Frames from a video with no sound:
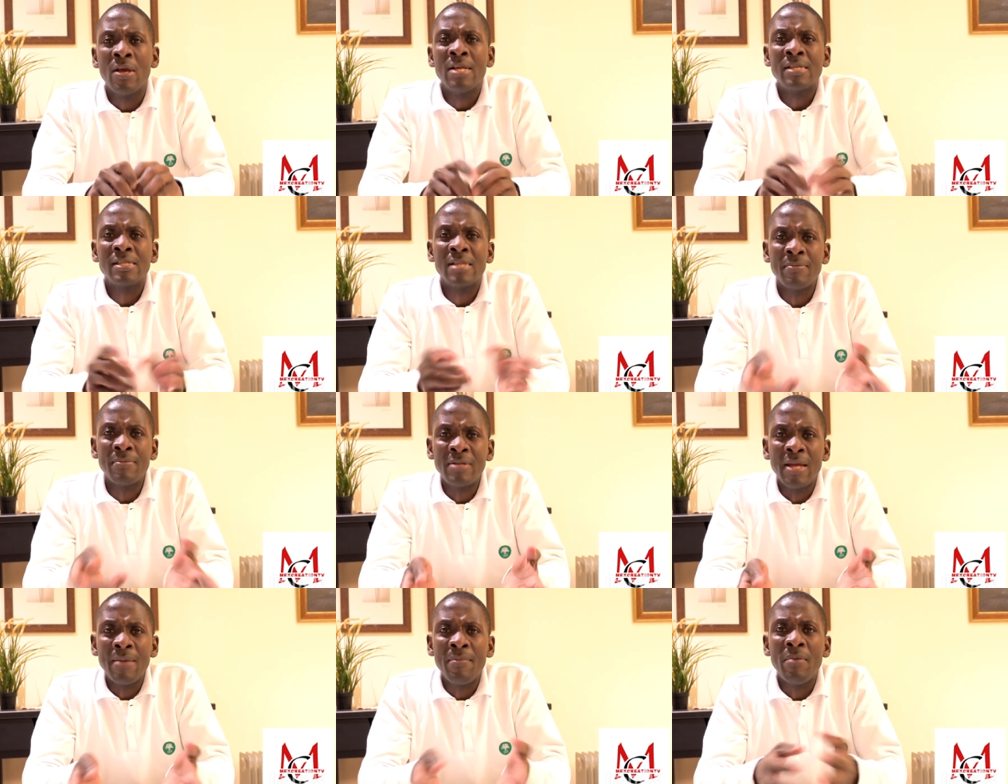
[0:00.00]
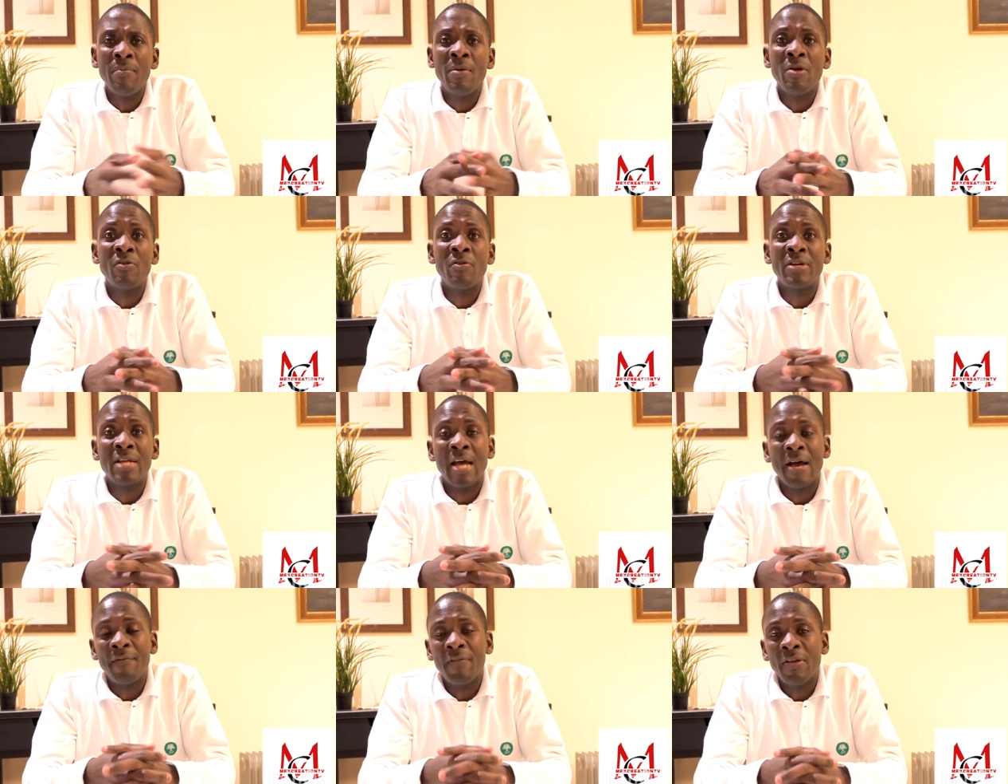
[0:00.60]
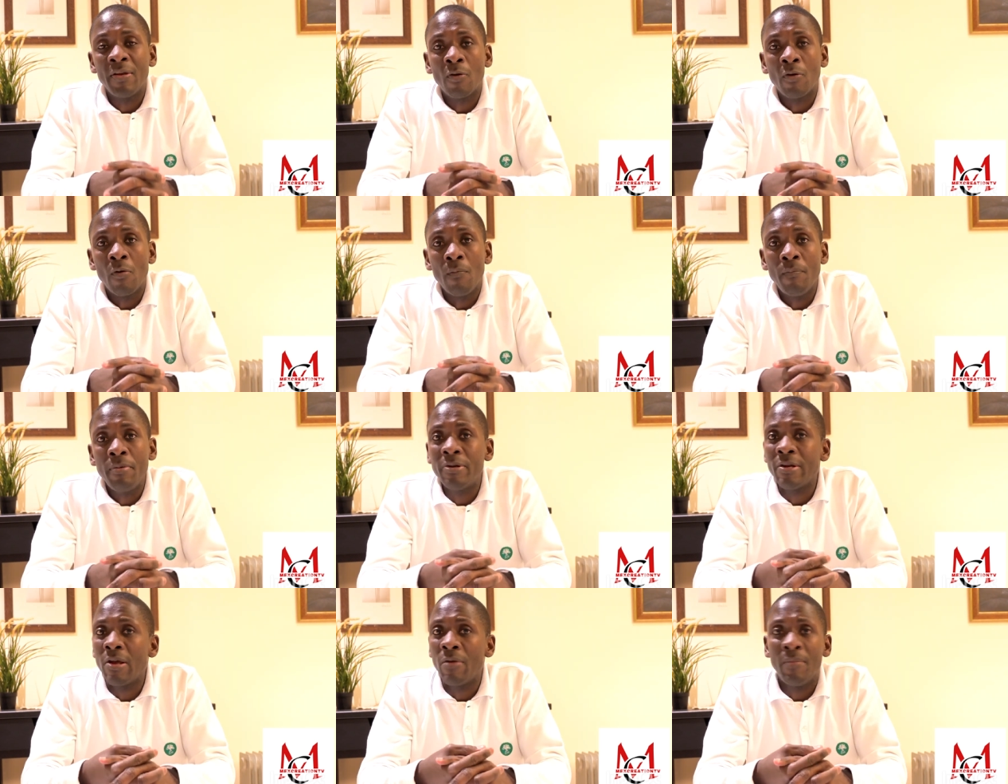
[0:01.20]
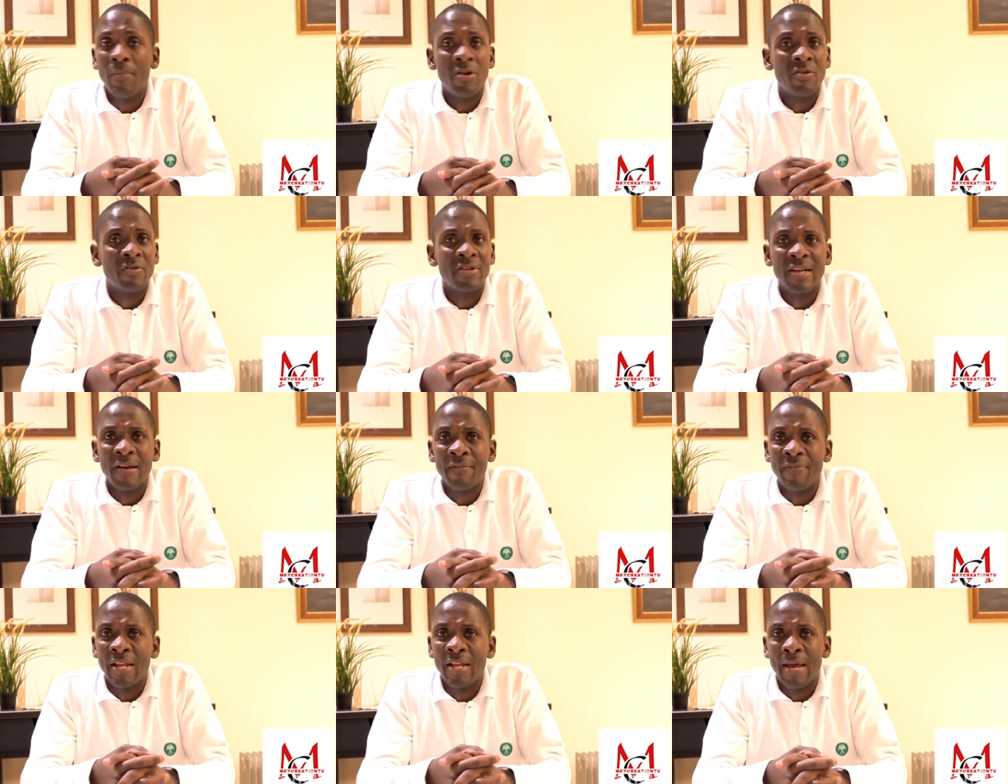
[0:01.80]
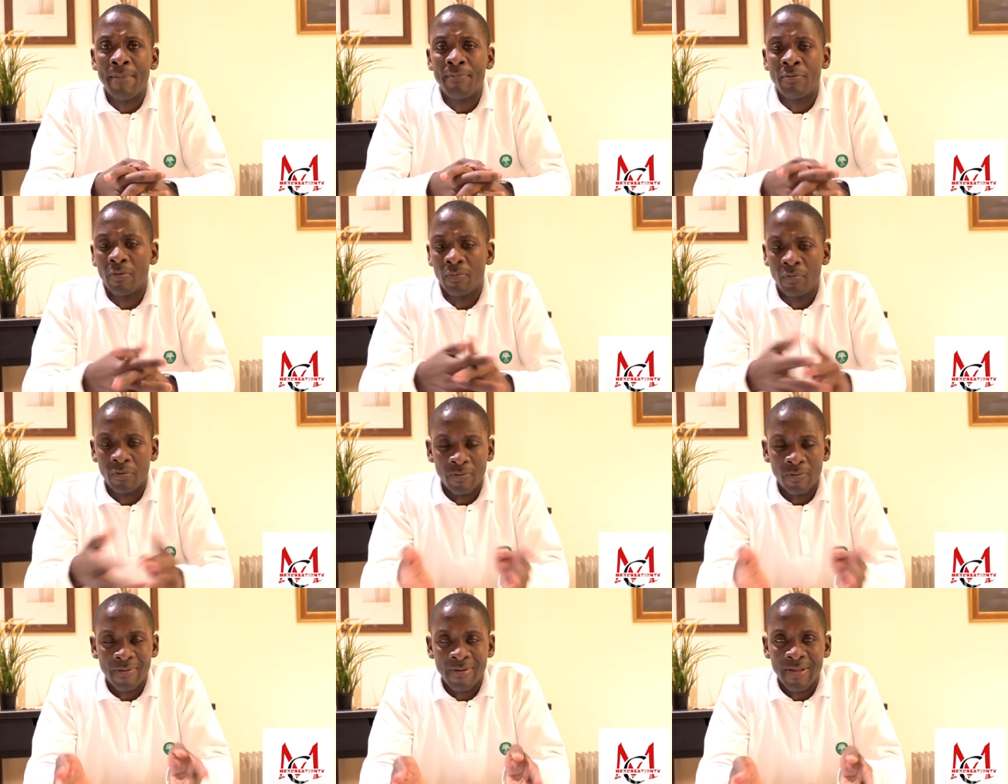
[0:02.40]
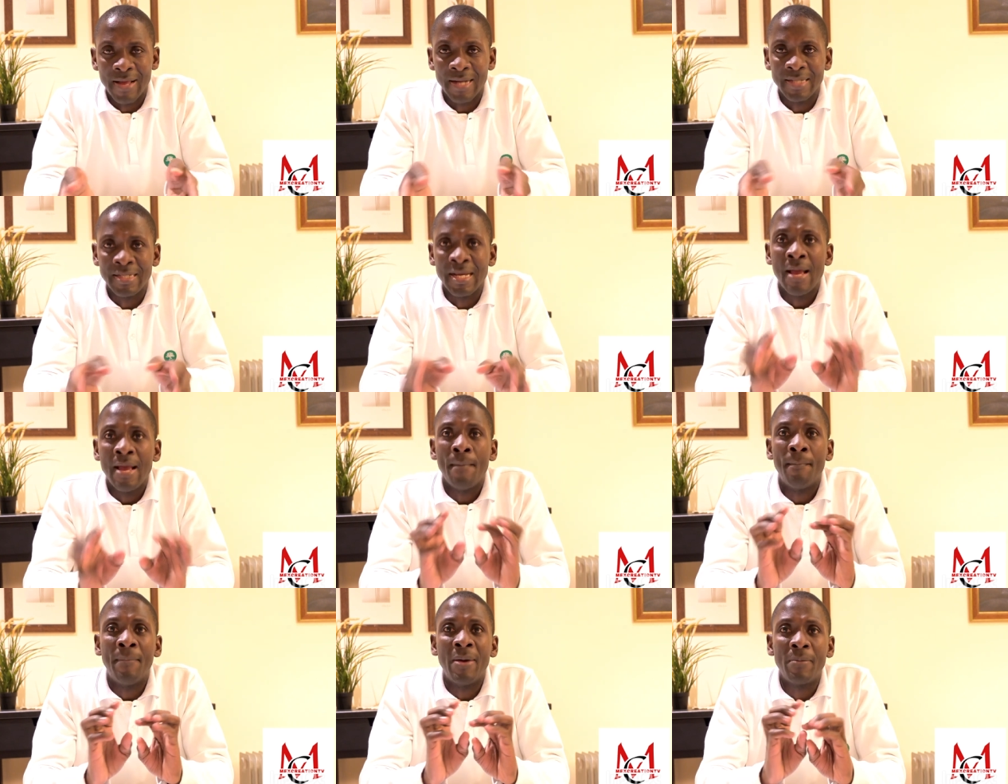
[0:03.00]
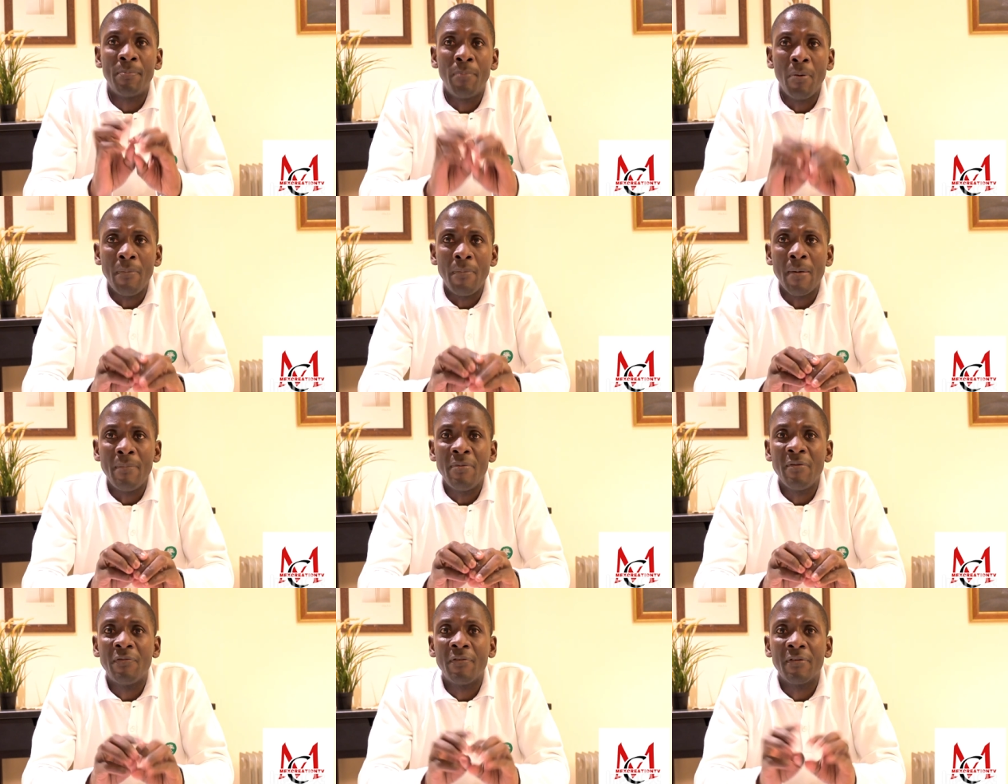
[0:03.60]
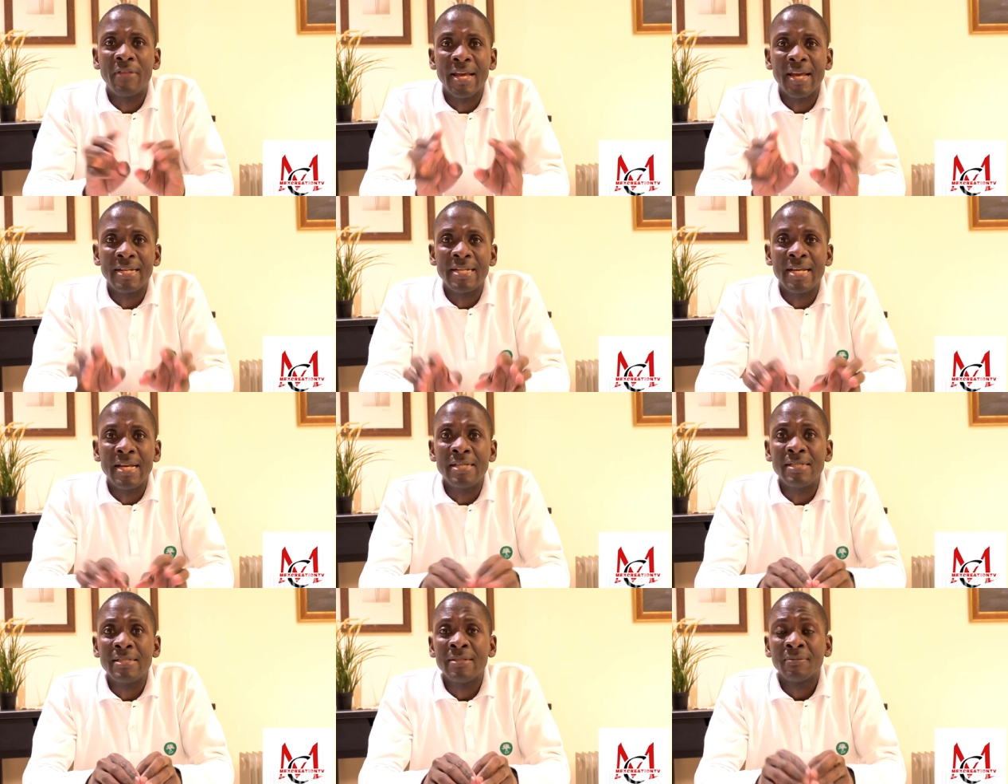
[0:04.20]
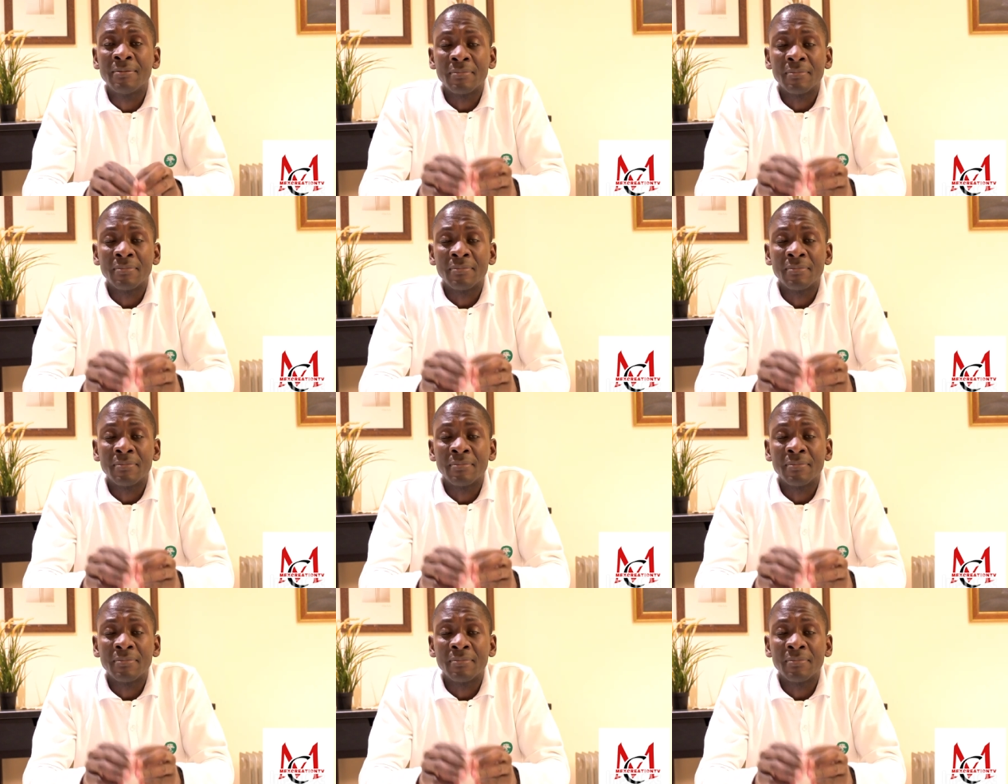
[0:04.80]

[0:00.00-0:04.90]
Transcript: Sometimes you may not have the computer, you may not have the laptop to do that. But probably for that case,